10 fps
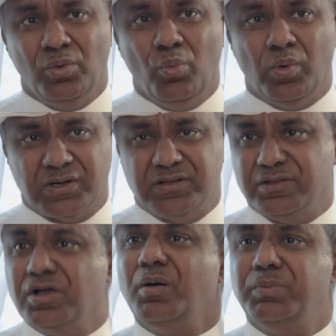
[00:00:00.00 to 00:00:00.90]
what are the
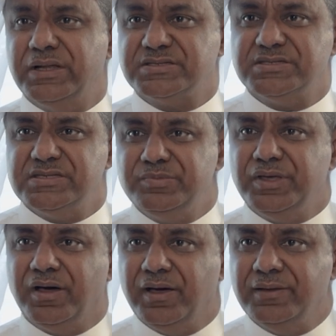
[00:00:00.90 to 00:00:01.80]
complexity
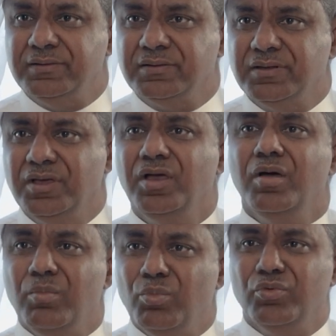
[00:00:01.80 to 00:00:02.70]
behind
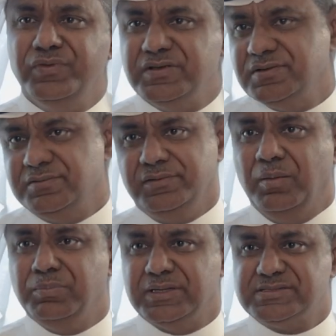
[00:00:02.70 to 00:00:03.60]
moving a
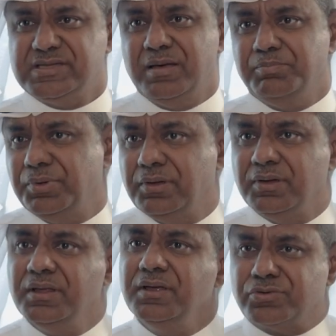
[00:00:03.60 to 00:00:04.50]
blood sample
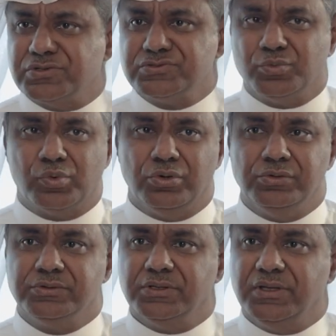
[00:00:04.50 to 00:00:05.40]
across the
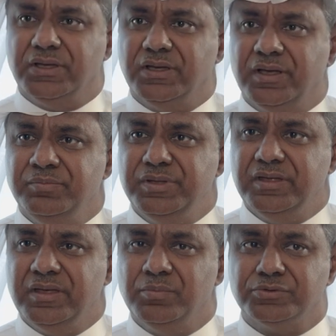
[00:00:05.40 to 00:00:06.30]
world and be
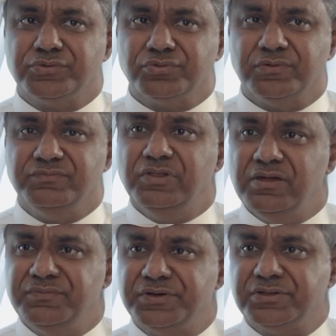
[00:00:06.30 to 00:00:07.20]
able to sort of
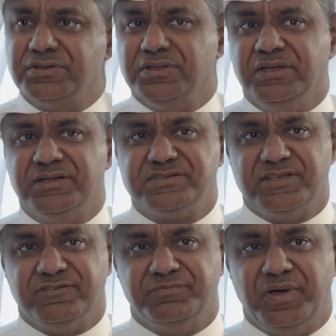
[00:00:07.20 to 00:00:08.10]
deliver it in a
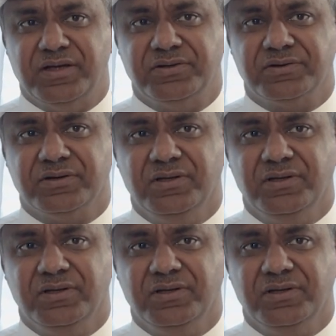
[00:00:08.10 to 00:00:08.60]
safe manner,